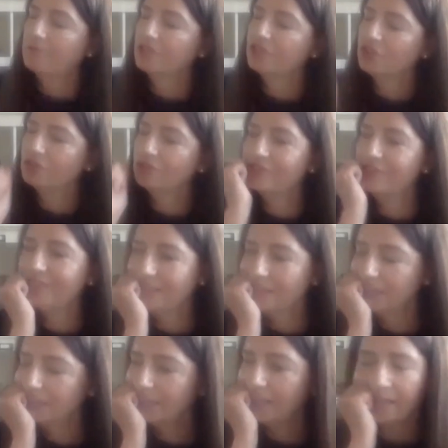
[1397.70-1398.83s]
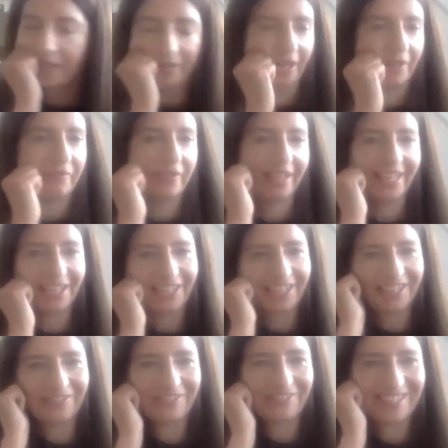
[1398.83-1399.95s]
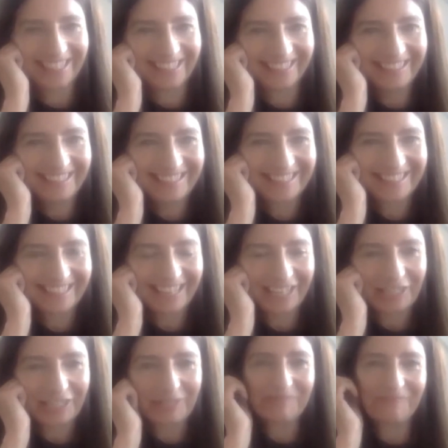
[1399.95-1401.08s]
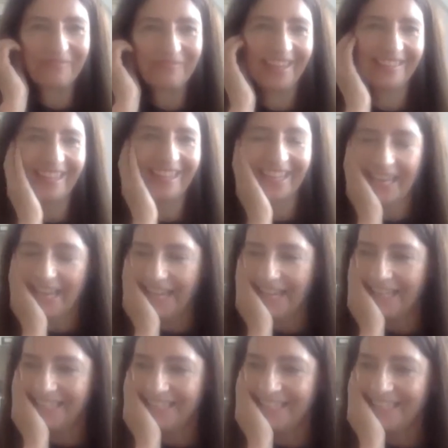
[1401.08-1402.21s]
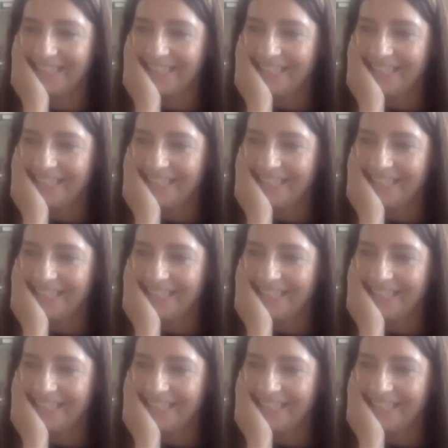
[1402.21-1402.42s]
children are fairly resilient, and they can,